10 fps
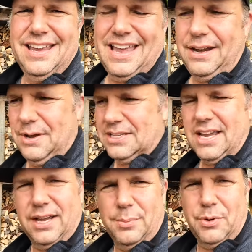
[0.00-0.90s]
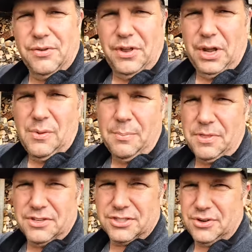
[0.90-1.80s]
Anyways, I'm gonna put a video up on
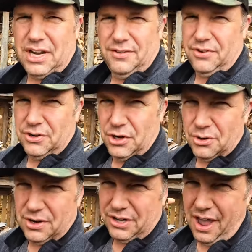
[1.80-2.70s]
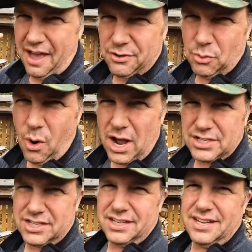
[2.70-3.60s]
the screen if you're new and you haven't
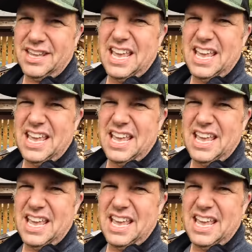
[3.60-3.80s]
watched it.